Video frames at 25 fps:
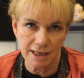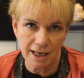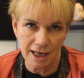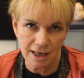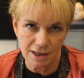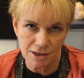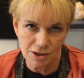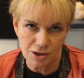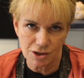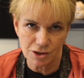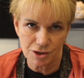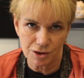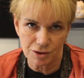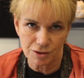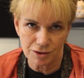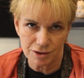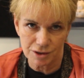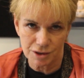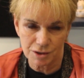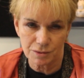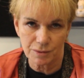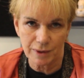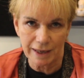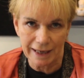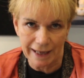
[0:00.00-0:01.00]
get a student
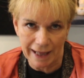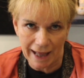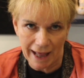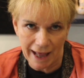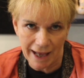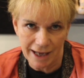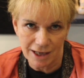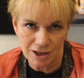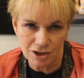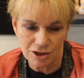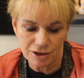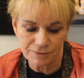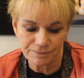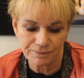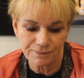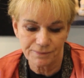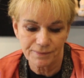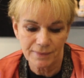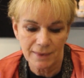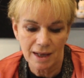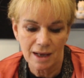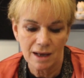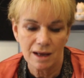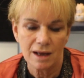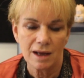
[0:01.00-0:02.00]
to engage.
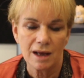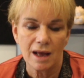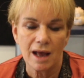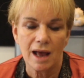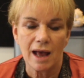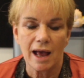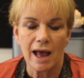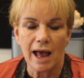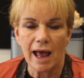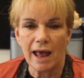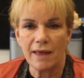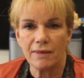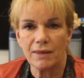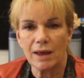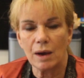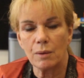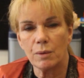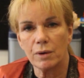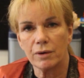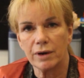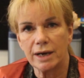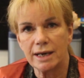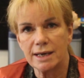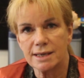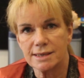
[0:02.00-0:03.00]
And they
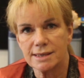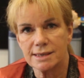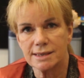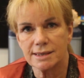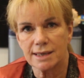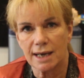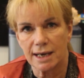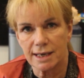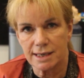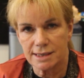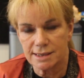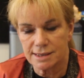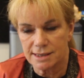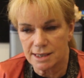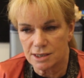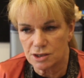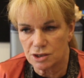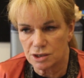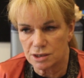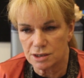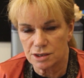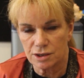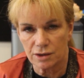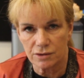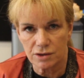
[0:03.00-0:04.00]
were in a study
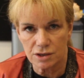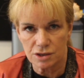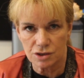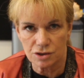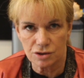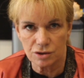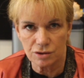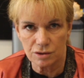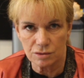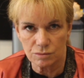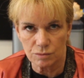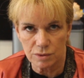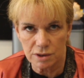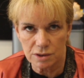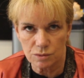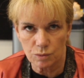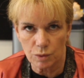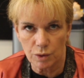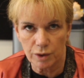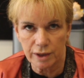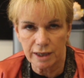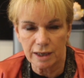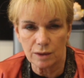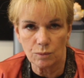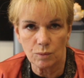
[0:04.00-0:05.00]
session, so the student was
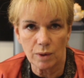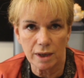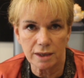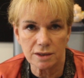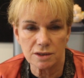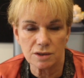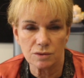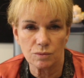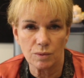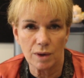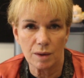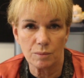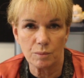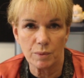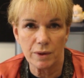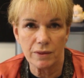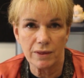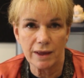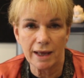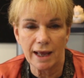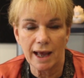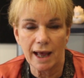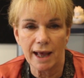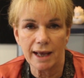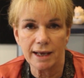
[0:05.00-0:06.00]
working one-to-one with
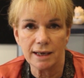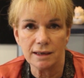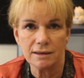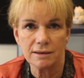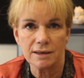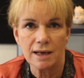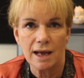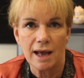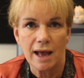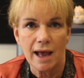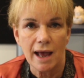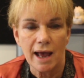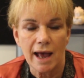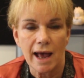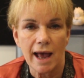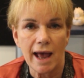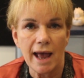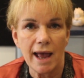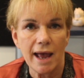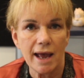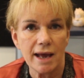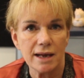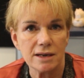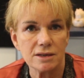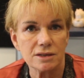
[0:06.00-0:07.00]
the aide,
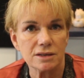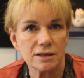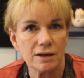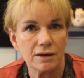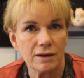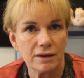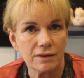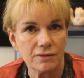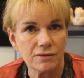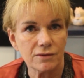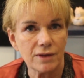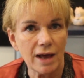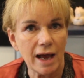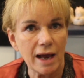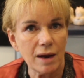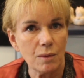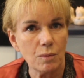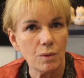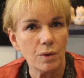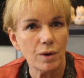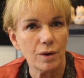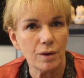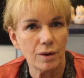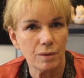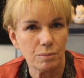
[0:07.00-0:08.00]
and they
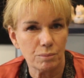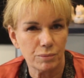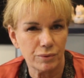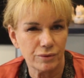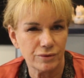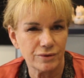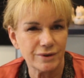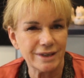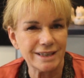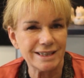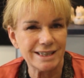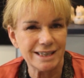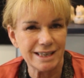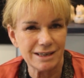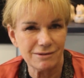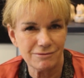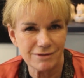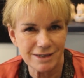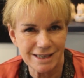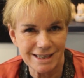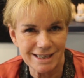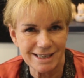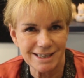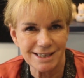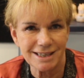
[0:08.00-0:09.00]
were pretty
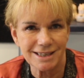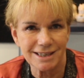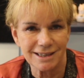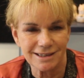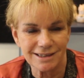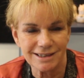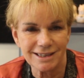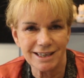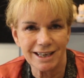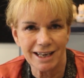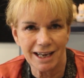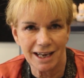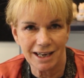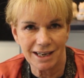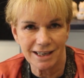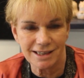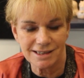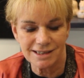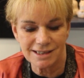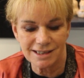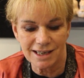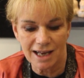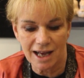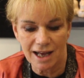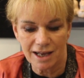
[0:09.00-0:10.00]
resistant to getting
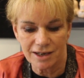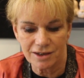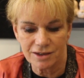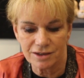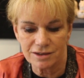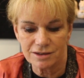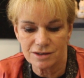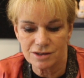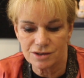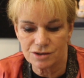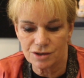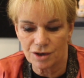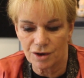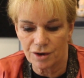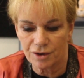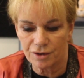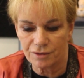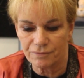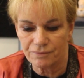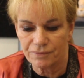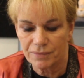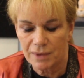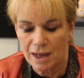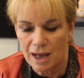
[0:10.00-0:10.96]
started. So